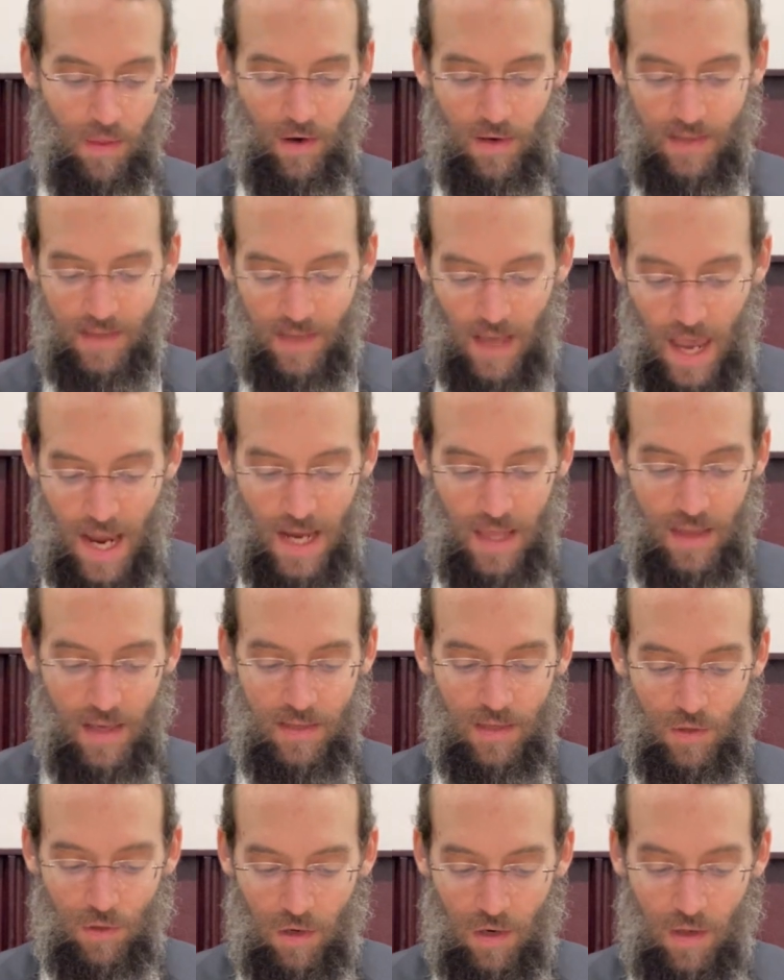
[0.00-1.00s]
saying
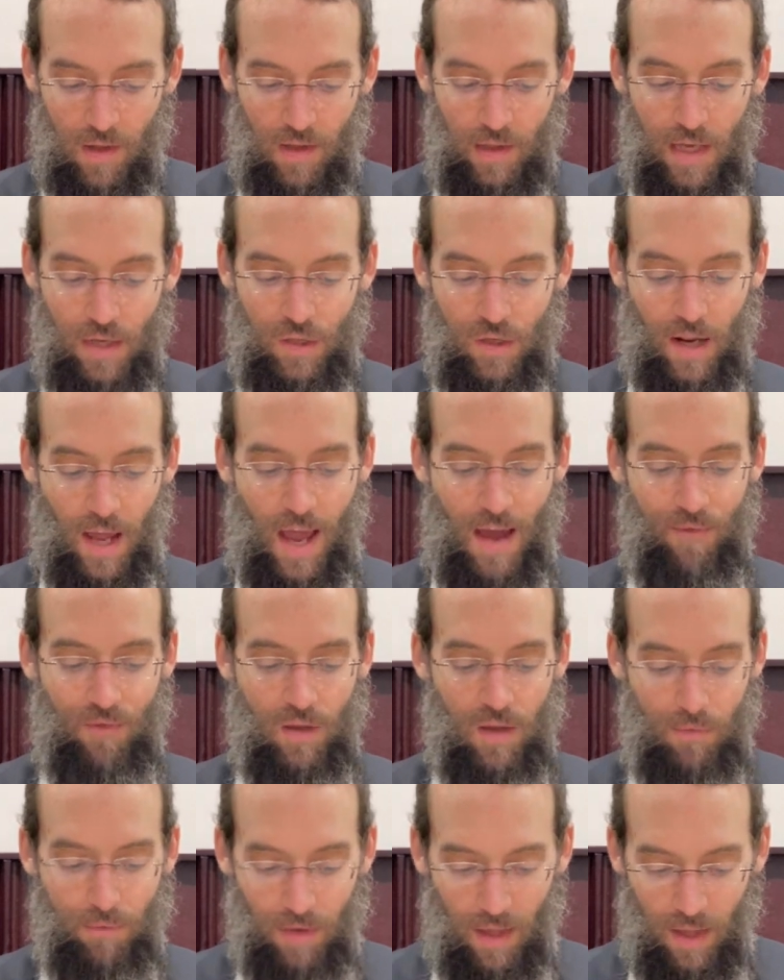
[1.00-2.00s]
this in order that they should have
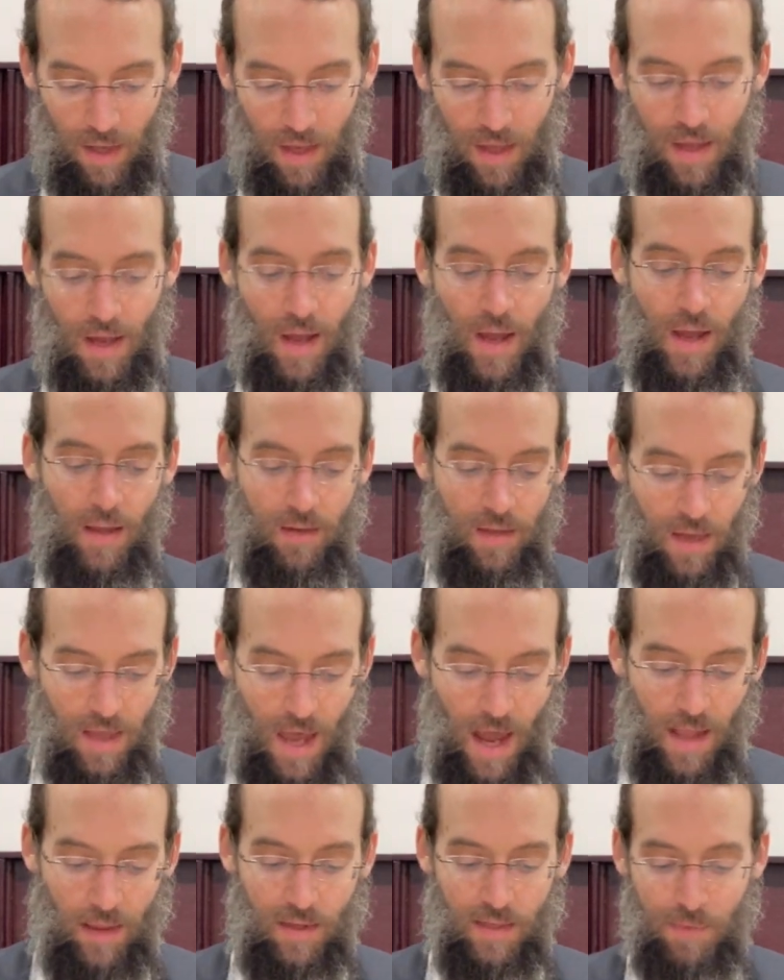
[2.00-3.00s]
the ability to
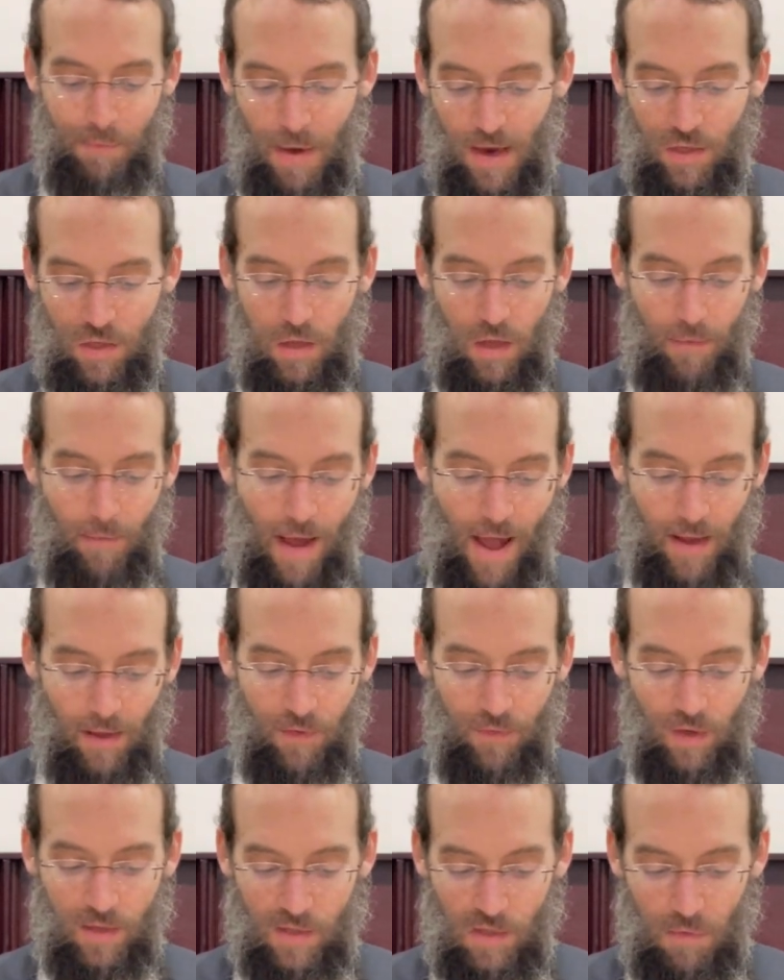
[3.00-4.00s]
get the special amount
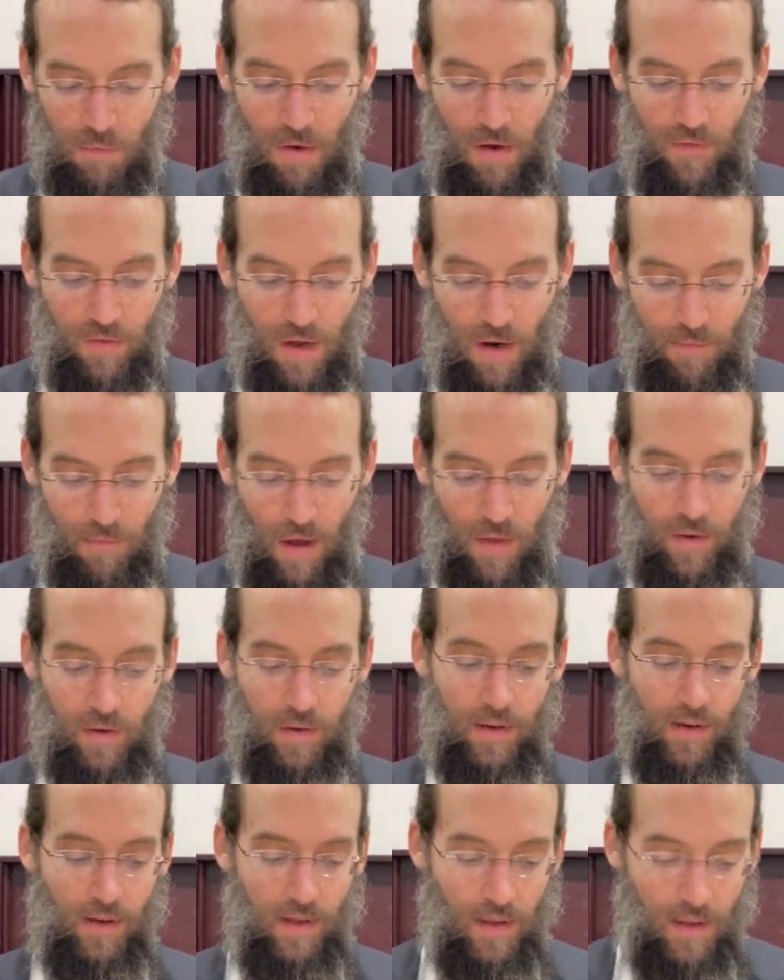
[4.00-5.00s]
of the k'suba of their mother.
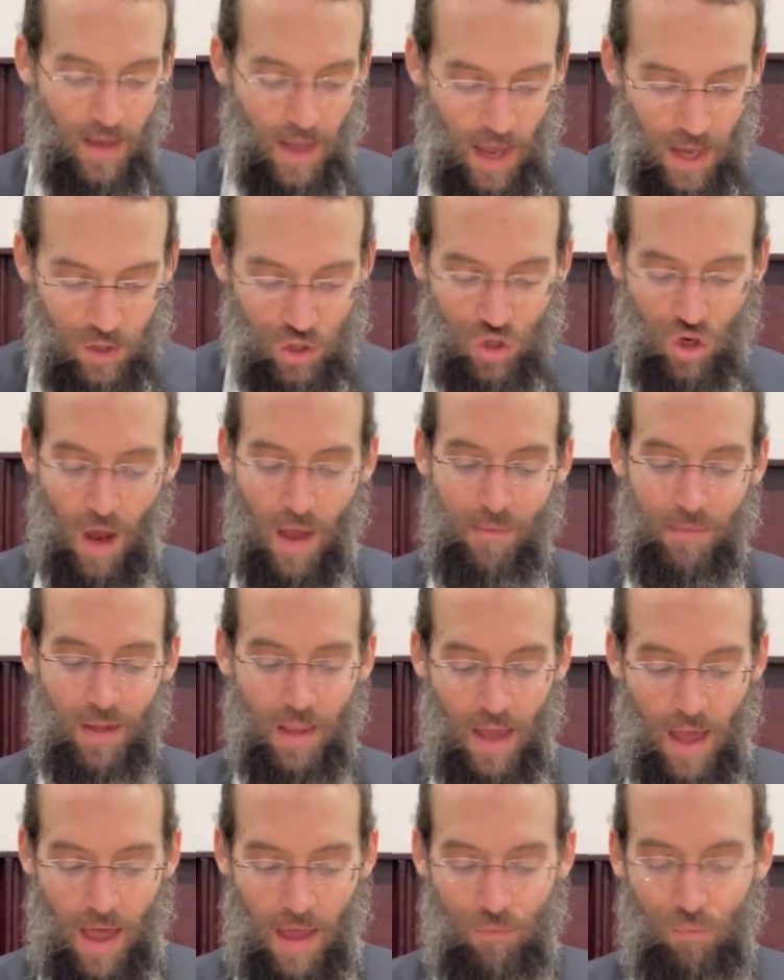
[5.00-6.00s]
Ein
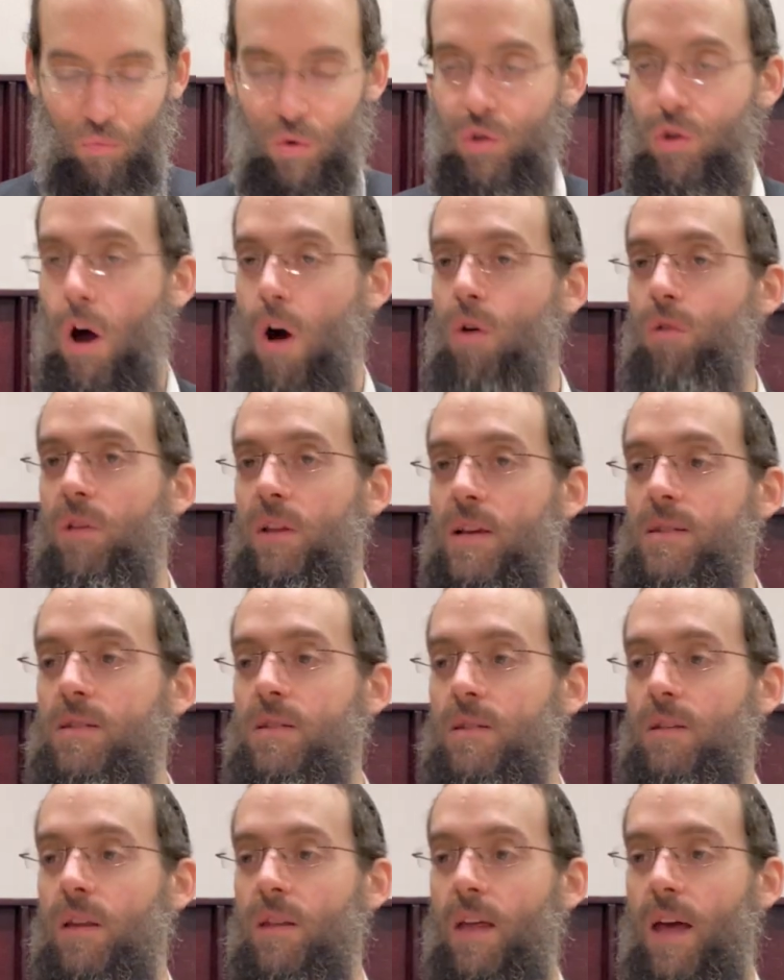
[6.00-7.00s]
Shaimelan, we don't
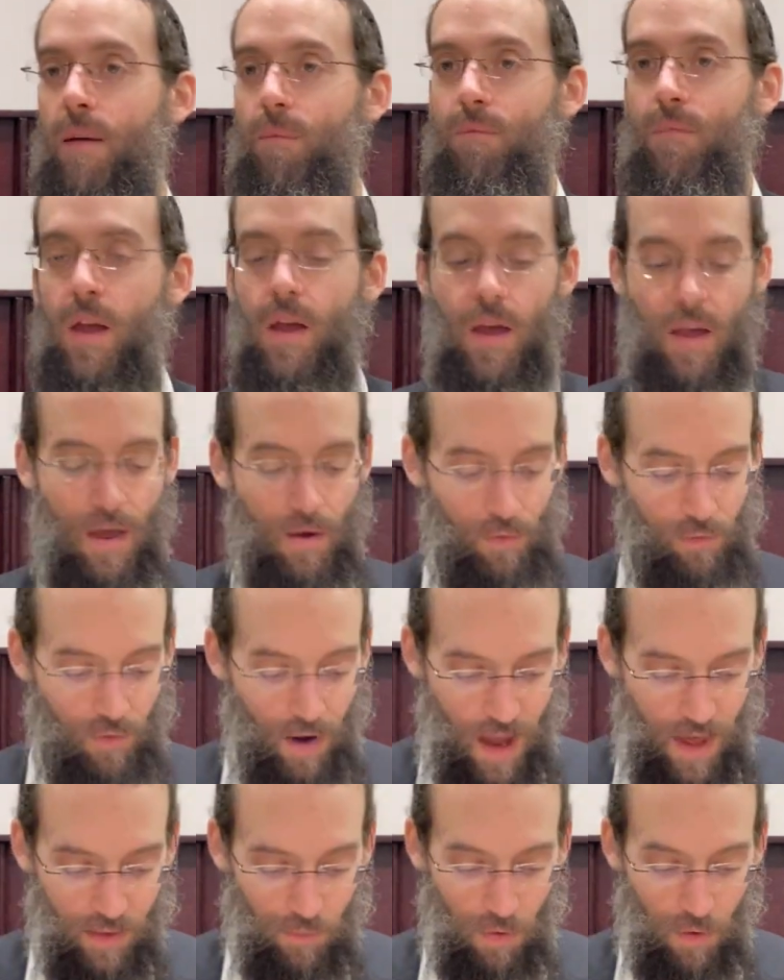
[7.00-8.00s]
listen to them.
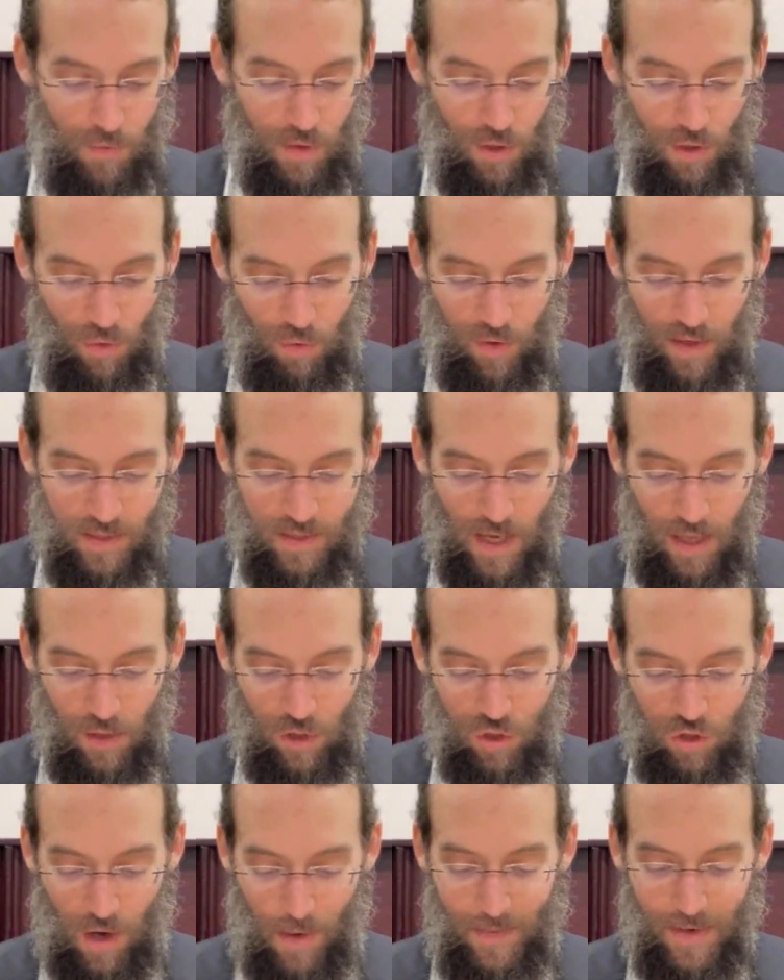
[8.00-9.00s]
Rather, what we do is El
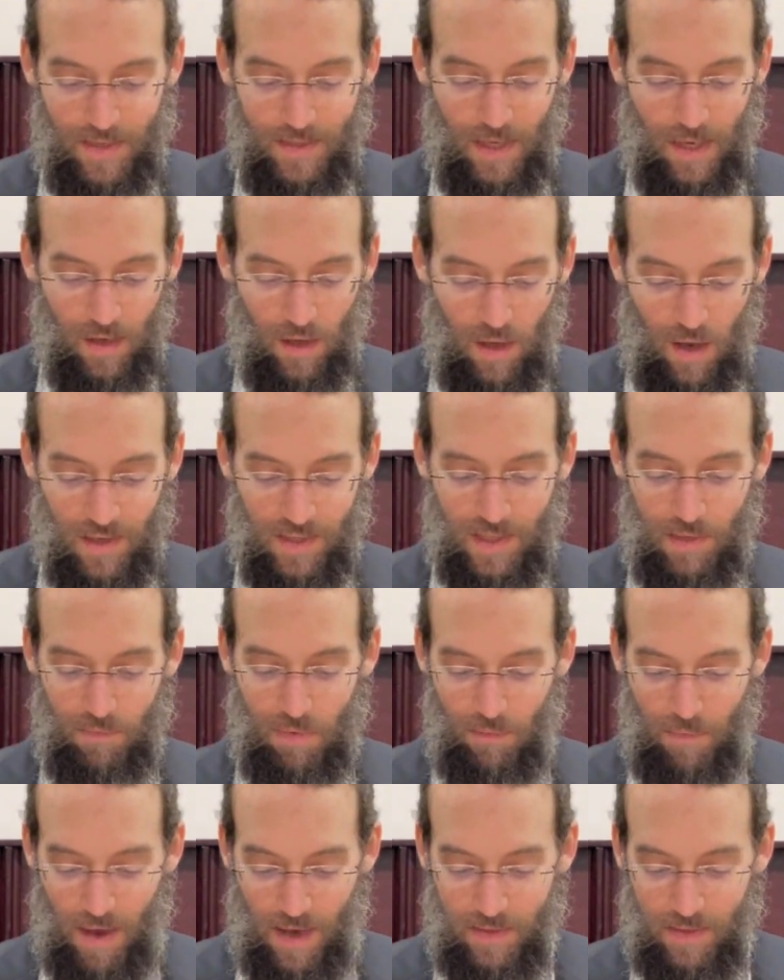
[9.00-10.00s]
Shamanis and Achasim
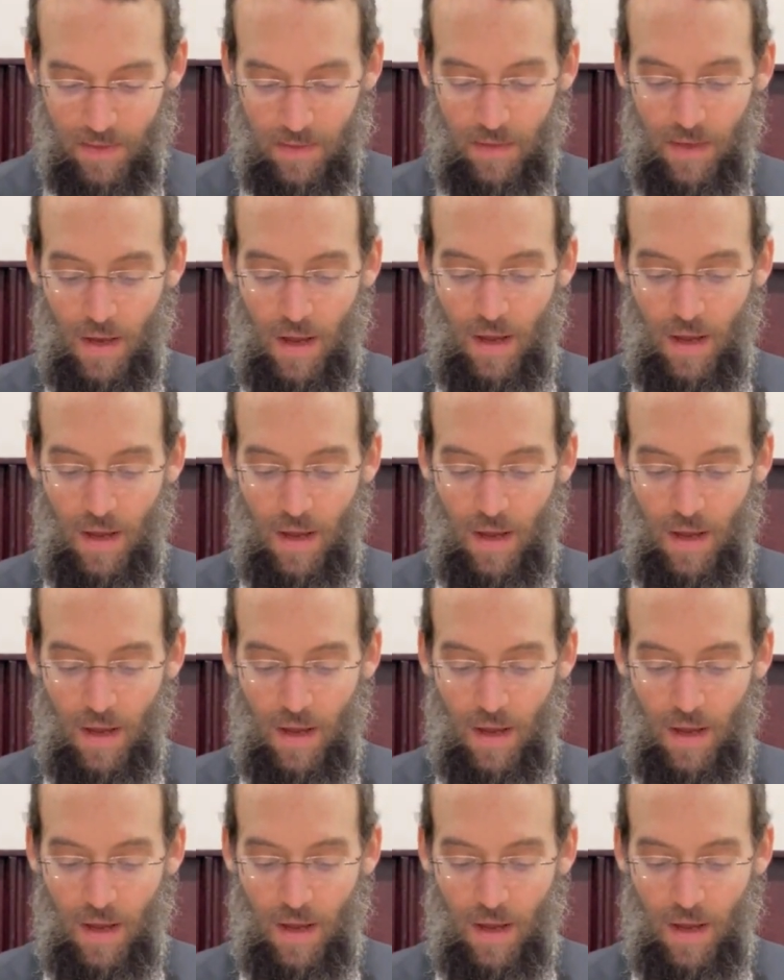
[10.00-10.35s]
Bebezdin.